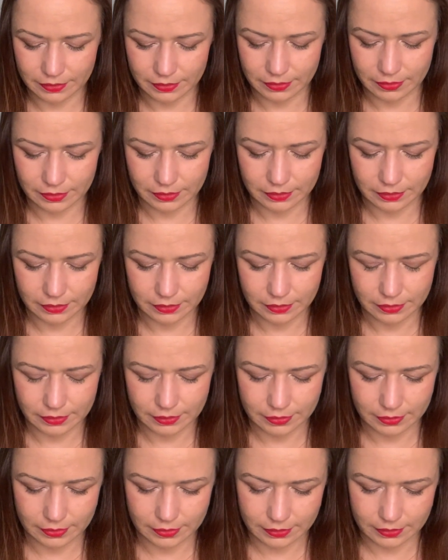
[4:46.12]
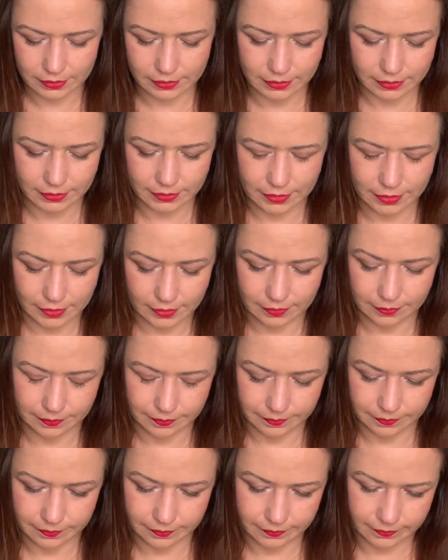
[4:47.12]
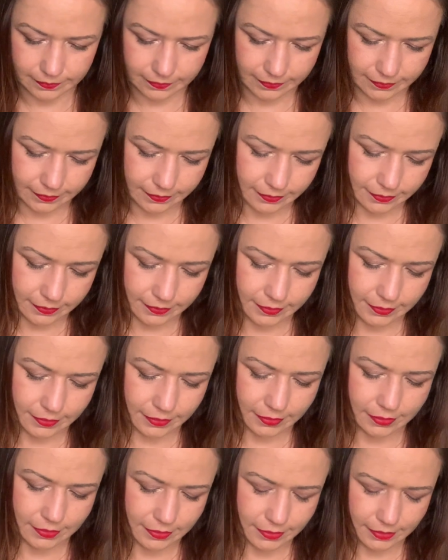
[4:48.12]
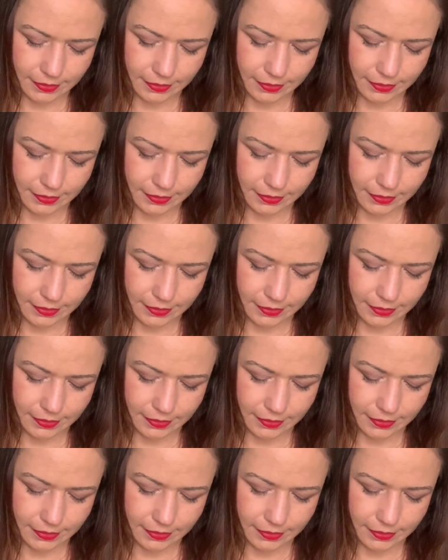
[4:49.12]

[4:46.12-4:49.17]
(no one is talking)